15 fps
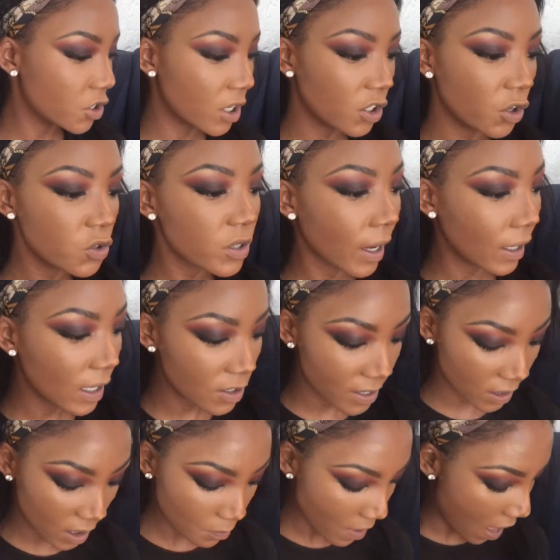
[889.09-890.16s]
You can use any
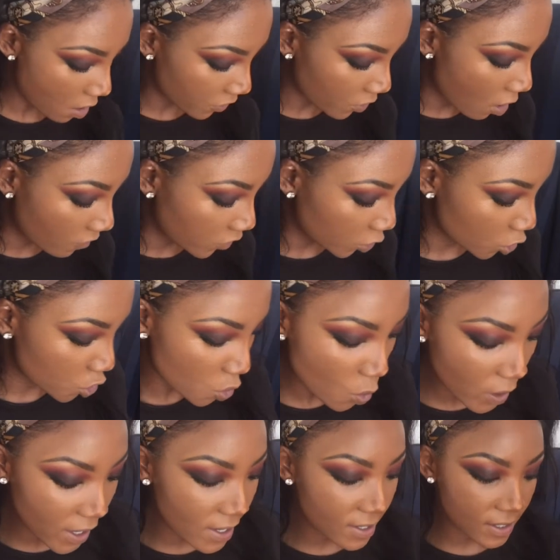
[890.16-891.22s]
setting powder of your
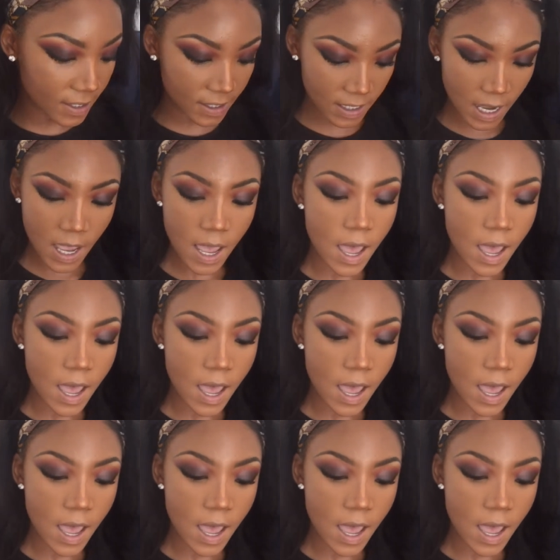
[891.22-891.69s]
choice.